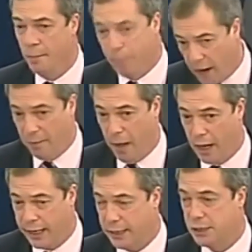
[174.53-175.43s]
by the
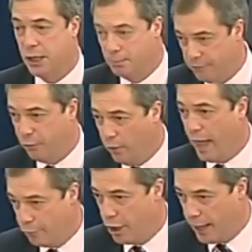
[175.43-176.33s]
markets before
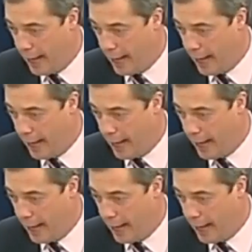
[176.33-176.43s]
that really